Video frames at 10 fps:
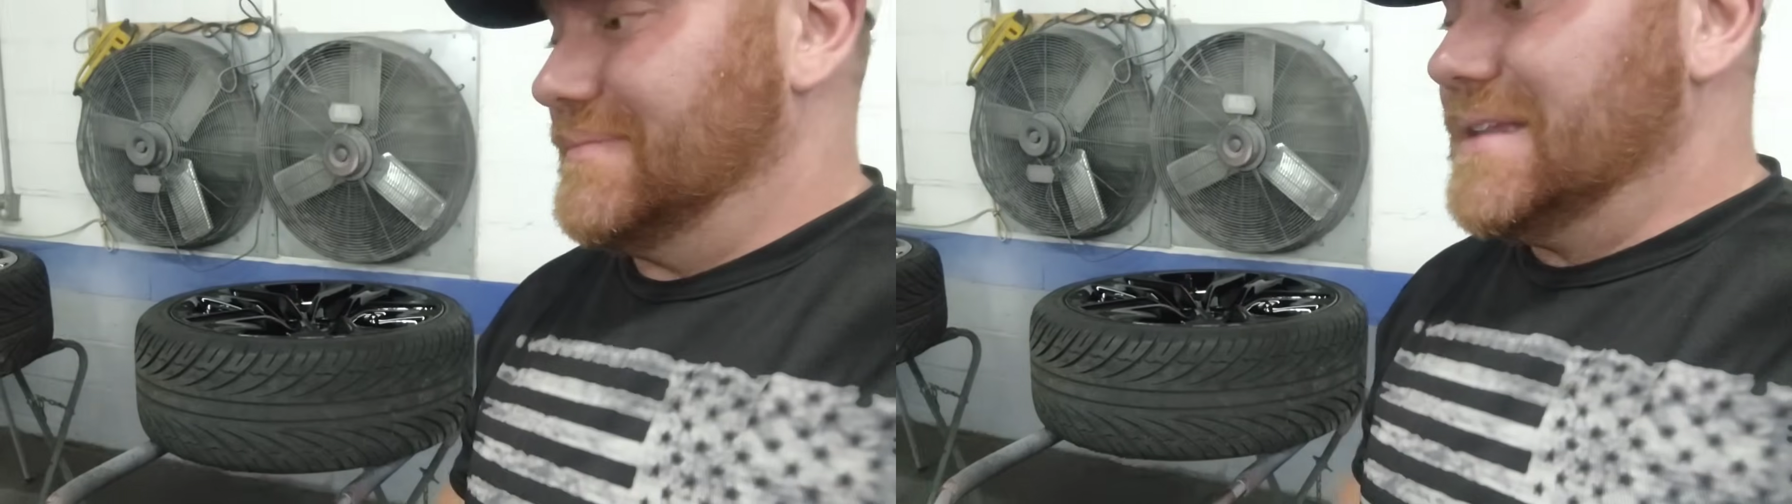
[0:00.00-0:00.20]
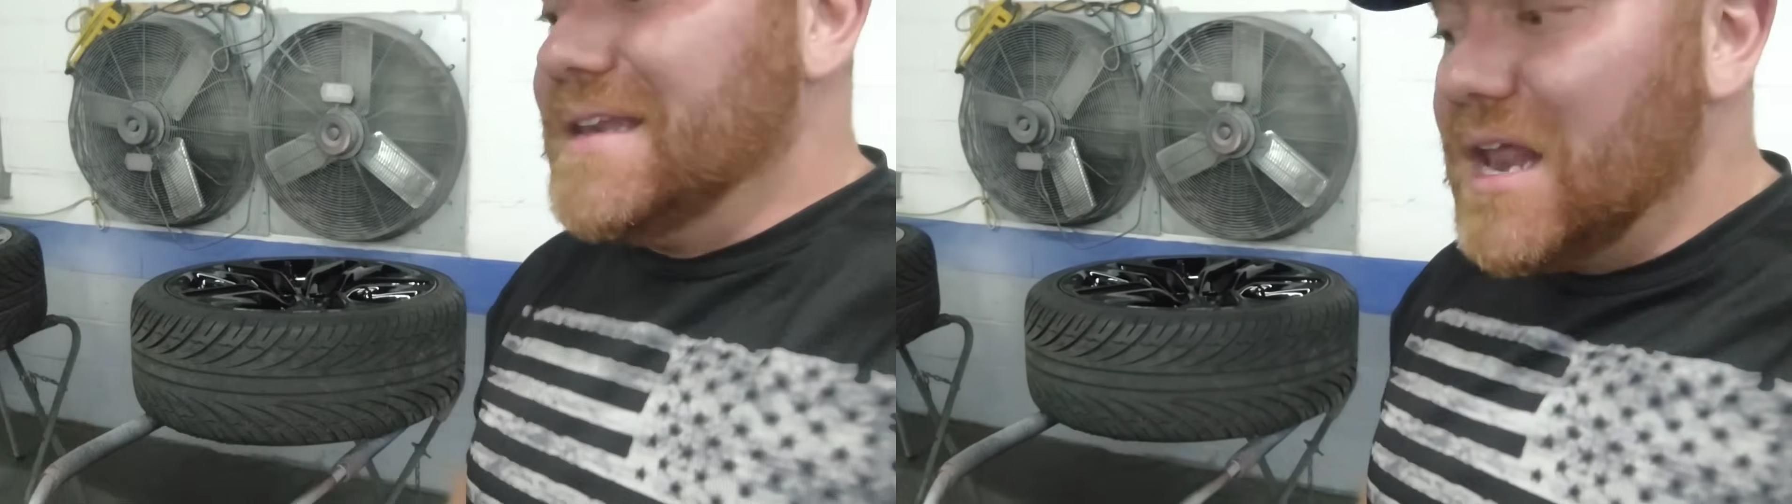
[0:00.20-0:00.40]

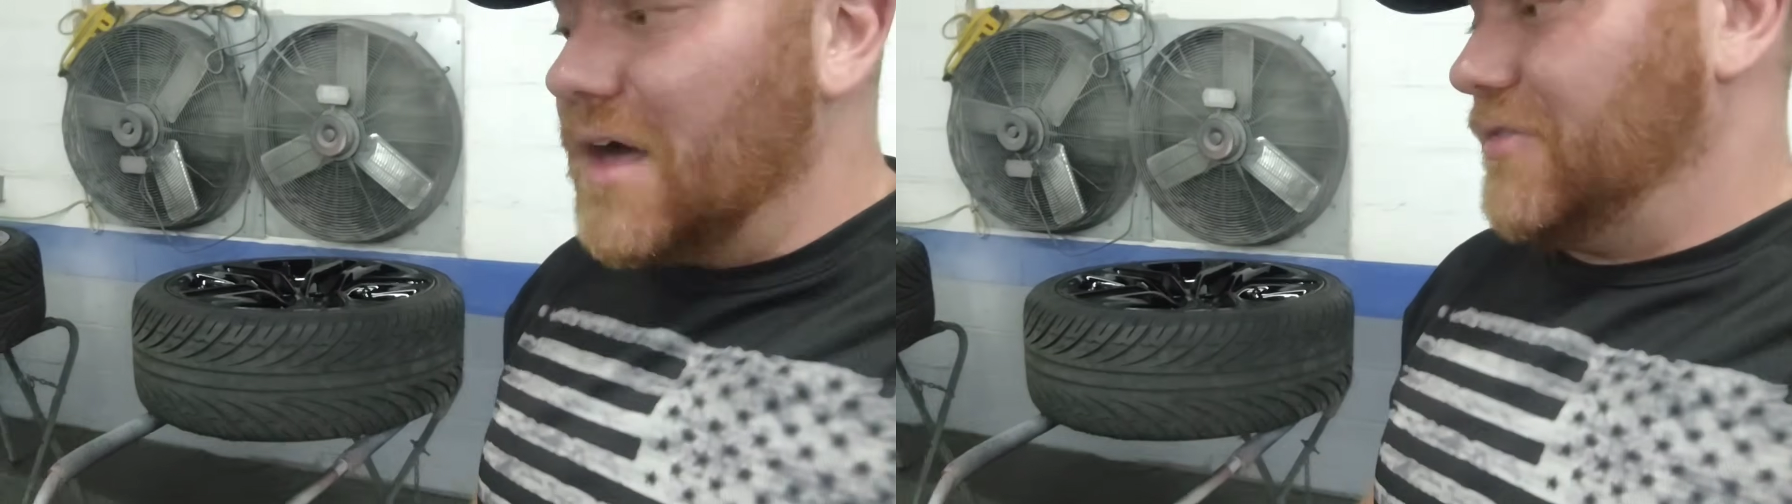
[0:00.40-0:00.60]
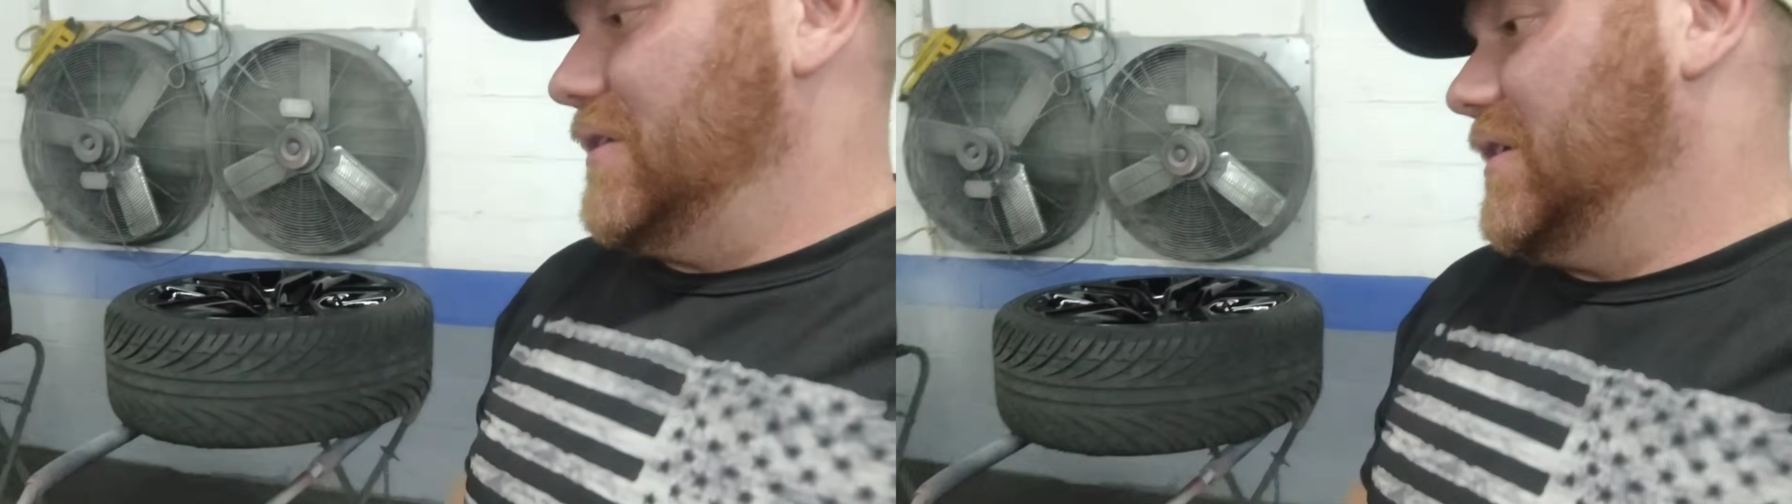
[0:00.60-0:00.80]

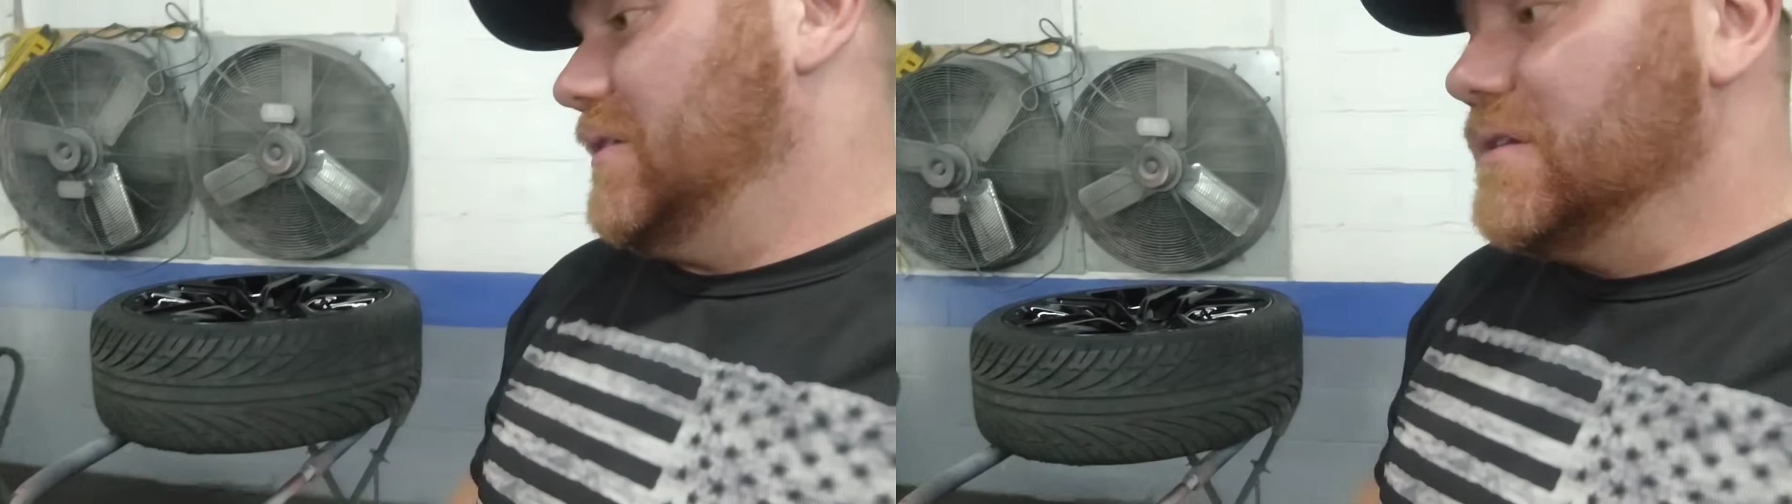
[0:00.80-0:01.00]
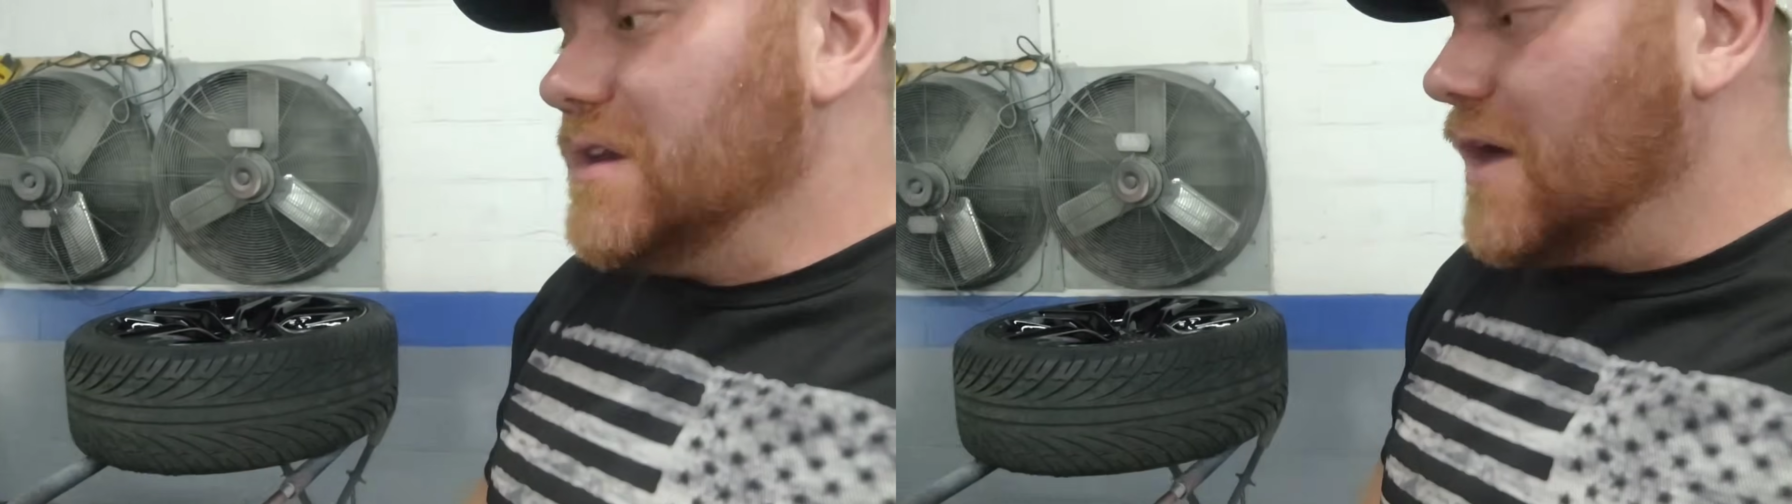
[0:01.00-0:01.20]

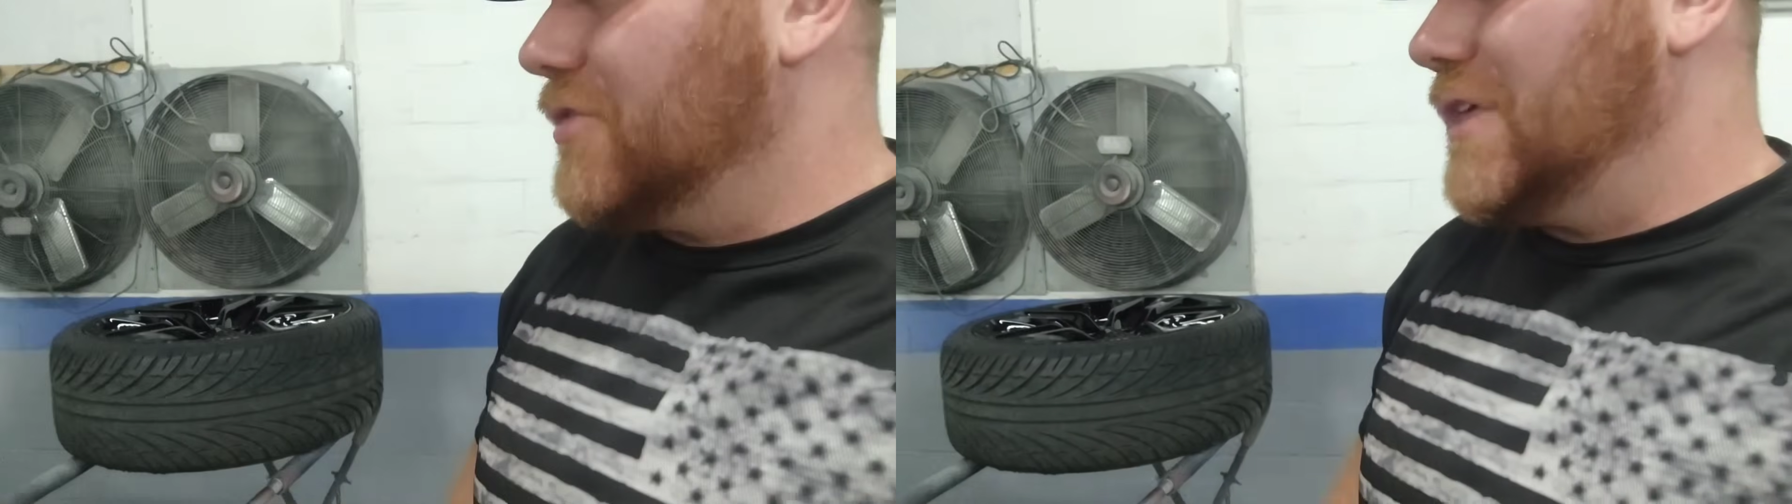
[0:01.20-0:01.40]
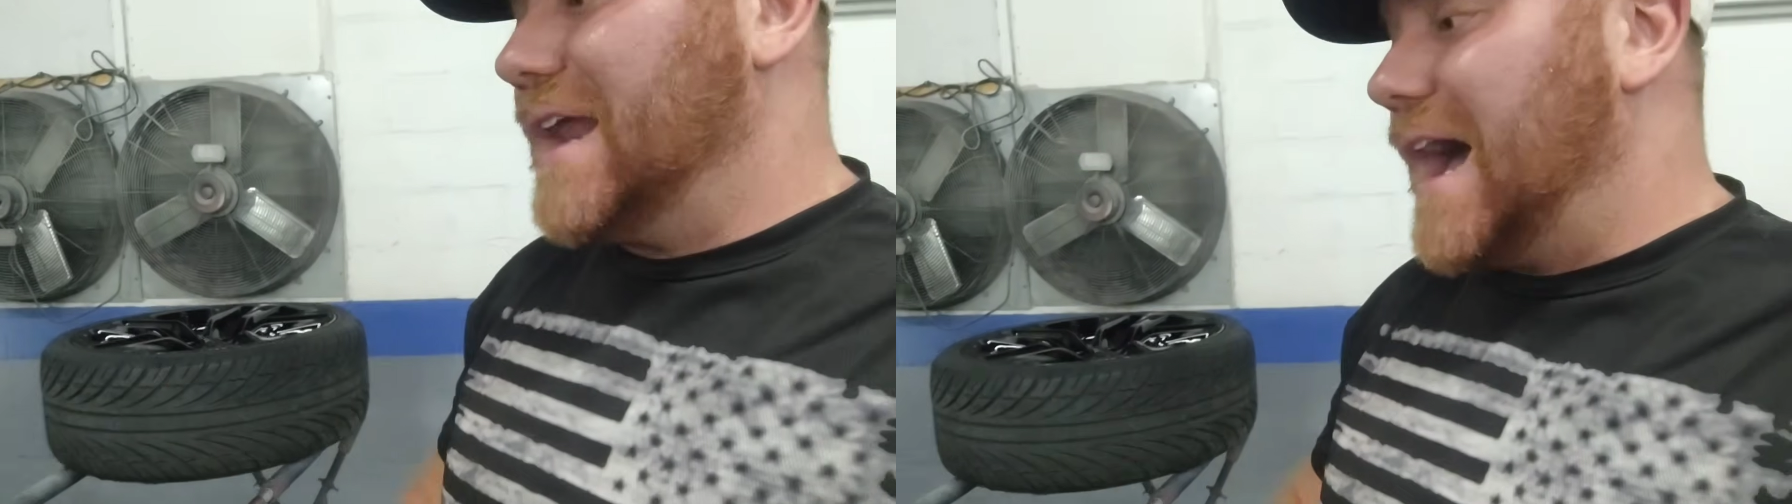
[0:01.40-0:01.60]
nothing